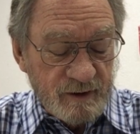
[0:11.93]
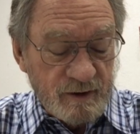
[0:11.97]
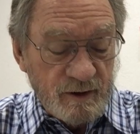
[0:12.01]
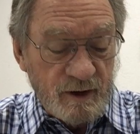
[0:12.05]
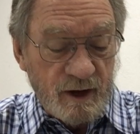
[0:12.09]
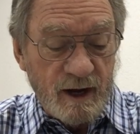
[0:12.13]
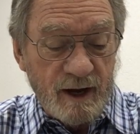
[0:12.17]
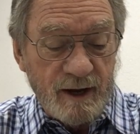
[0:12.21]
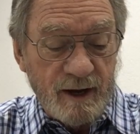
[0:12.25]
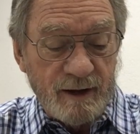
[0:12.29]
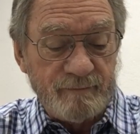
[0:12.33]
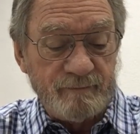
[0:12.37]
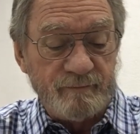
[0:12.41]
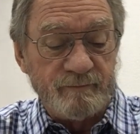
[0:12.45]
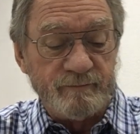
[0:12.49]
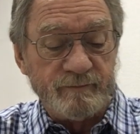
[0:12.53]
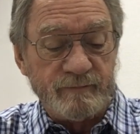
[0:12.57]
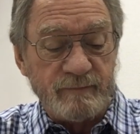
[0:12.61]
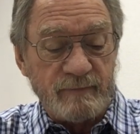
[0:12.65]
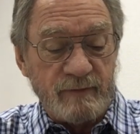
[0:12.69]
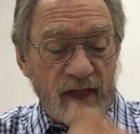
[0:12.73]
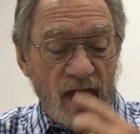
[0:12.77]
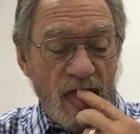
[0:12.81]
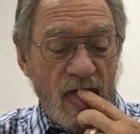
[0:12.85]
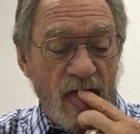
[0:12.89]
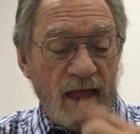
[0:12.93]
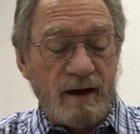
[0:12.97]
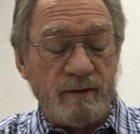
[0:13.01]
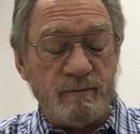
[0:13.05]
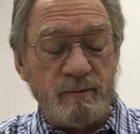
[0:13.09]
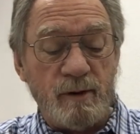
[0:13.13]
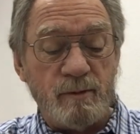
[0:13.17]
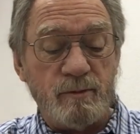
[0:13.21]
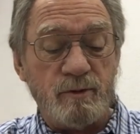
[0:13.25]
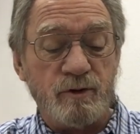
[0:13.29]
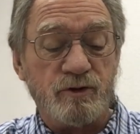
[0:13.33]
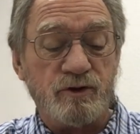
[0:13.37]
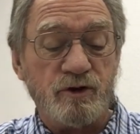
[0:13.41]
Right?
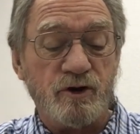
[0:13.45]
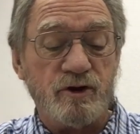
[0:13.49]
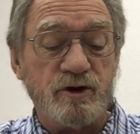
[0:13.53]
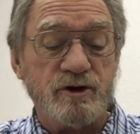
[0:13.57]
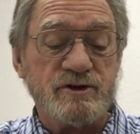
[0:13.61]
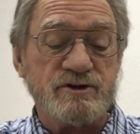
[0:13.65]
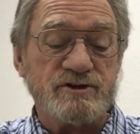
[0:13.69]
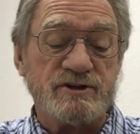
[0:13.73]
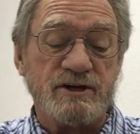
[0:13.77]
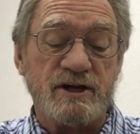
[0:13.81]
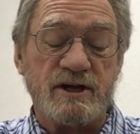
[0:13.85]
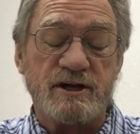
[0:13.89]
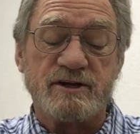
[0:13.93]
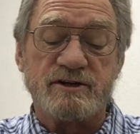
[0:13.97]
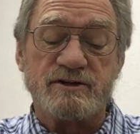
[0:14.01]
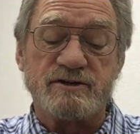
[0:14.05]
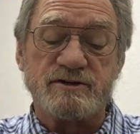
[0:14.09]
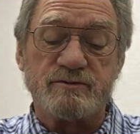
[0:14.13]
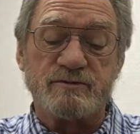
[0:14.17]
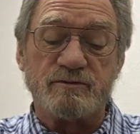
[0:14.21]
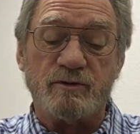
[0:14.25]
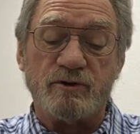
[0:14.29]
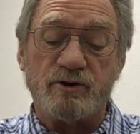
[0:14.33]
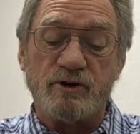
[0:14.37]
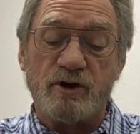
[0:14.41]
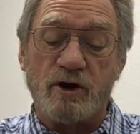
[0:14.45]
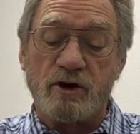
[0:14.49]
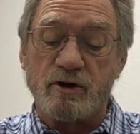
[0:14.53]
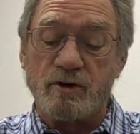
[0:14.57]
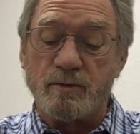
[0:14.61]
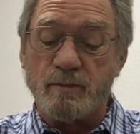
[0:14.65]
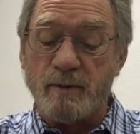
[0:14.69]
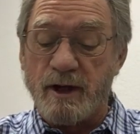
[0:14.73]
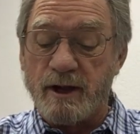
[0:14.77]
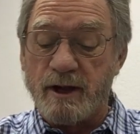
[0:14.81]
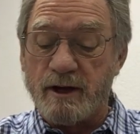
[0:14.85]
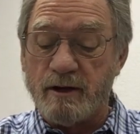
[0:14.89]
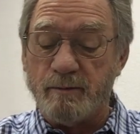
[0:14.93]
Remember, 36 we talked
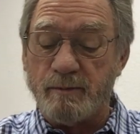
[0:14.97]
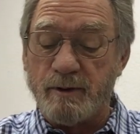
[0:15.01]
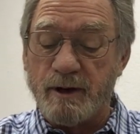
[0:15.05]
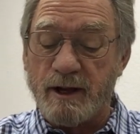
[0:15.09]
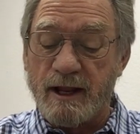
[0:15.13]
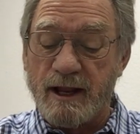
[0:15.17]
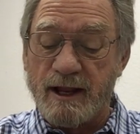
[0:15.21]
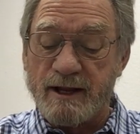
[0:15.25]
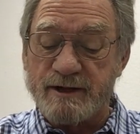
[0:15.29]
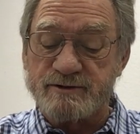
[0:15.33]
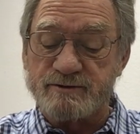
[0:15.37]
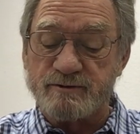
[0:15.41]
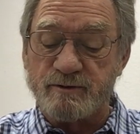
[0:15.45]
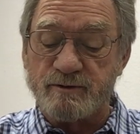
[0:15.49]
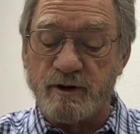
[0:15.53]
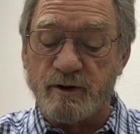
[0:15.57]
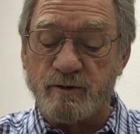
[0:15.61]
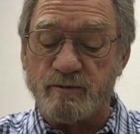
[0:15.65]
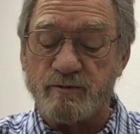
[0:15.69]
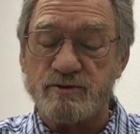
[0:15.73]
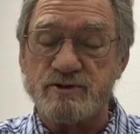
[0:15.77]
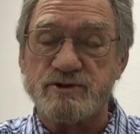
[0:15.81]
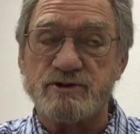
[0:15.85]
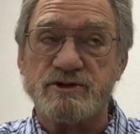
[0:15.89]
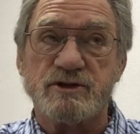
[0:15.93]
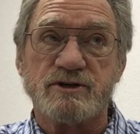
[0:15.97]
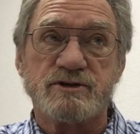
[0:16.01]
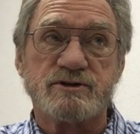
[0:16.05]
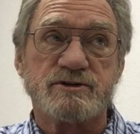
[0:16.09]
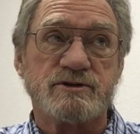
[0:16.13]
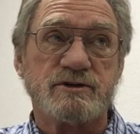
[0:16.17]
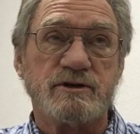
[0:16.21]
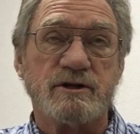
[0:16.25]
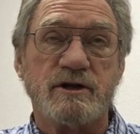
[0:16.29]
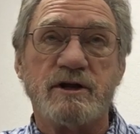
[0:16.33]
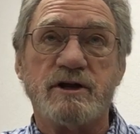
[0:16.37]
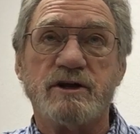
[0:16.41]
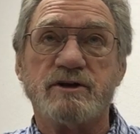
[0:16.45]
about a little bit last week was
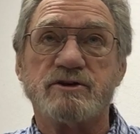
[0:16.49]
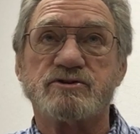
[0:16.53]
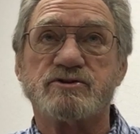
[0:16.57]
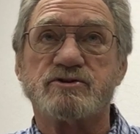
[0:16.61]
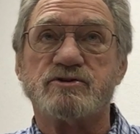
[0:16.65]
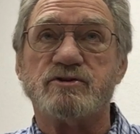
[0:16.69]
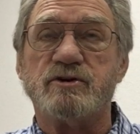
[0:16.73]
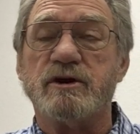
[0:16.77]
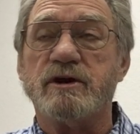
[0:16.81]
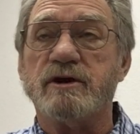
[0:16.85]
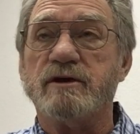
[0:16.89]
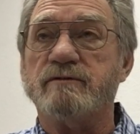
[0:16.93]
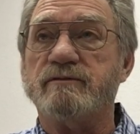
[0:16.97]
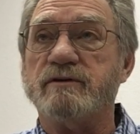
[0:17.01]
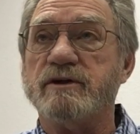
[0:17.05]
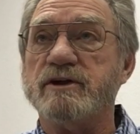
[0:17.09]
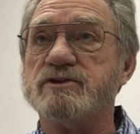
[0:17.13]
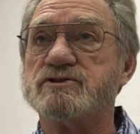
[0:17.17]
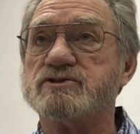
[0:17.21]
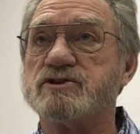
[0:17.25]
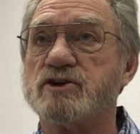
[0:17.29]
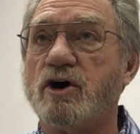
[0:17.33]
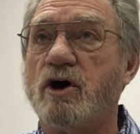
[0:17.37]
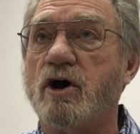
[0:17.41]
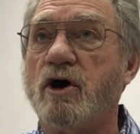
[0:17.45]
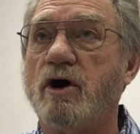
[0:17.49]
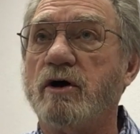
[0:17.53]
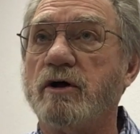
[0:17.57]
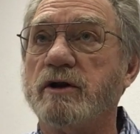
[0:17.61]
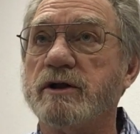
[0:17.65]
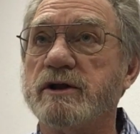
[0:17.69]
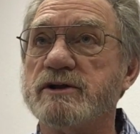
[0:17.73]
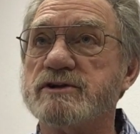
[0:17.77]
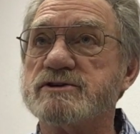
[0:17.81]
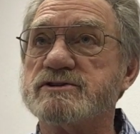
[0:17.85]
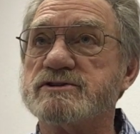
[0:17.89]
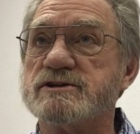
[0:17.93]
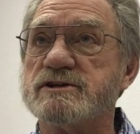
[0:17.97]
just the history of Esau
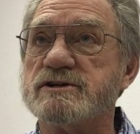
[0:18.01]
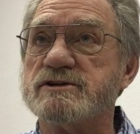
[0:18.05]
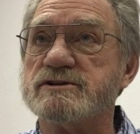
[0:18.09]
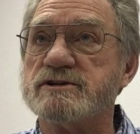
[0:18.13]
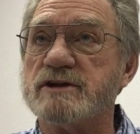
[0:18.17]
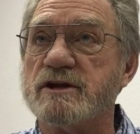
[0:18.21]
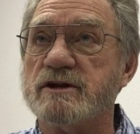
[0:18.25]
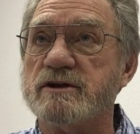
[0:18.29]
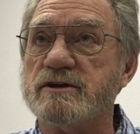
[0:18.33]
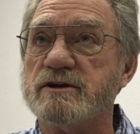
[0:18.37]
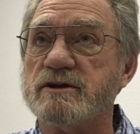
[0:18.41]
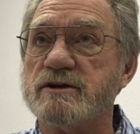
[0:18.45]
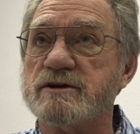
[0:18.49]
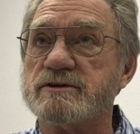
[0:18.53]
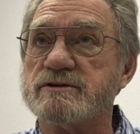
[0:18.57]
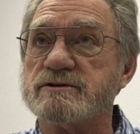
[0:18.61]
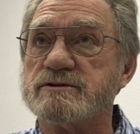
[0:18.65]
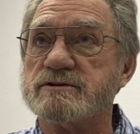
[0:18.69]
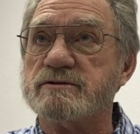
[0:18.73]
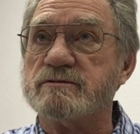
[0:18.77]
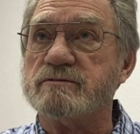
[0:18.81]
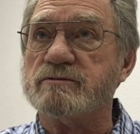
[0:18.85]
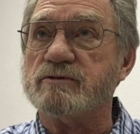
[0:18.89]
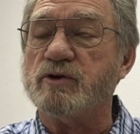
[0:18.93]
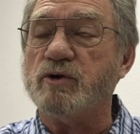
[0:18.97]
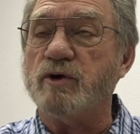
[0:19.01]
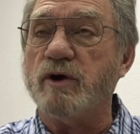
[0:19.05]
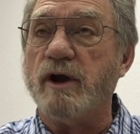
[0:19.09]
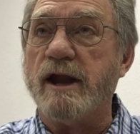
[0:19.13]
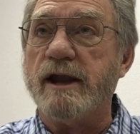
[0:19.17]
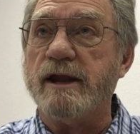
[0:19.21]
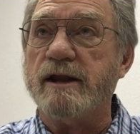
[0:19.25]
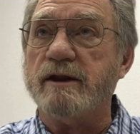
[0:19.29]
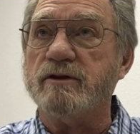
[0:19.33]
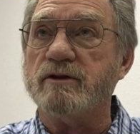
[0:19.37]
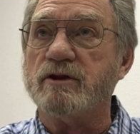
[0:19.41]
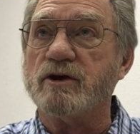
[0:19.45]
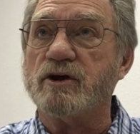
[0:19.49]
and his descendants and
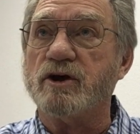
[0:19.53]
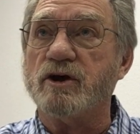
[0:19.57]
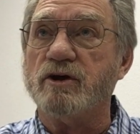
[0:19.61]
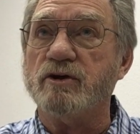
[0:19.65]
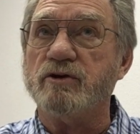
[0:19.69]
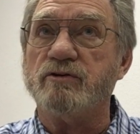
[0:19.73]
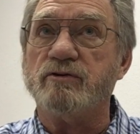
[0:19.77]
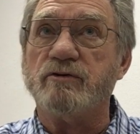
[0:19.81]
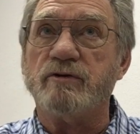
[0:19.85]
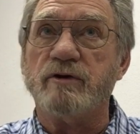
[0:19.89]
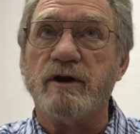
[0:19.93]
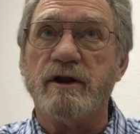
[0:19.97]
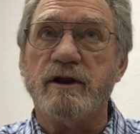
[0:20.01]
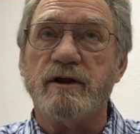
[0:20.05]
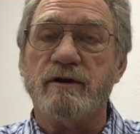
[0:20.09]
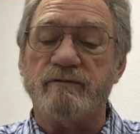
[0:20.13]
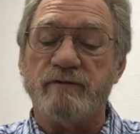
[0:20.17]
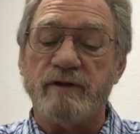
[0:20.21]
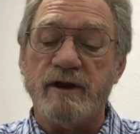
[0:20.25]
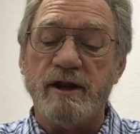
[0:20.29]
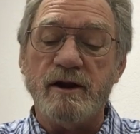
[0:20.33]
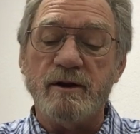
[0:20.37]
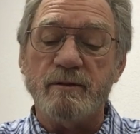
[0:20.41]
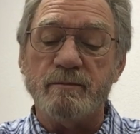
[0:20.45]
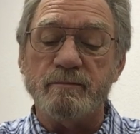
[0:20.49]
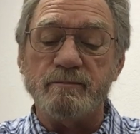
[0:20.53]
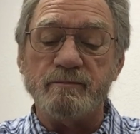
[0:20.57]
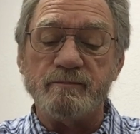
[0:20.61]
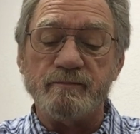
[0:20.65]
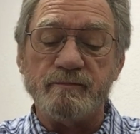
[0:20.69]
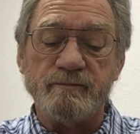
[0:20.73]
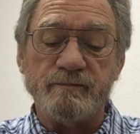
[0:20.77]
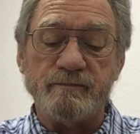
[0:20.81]
creating the country of Edom.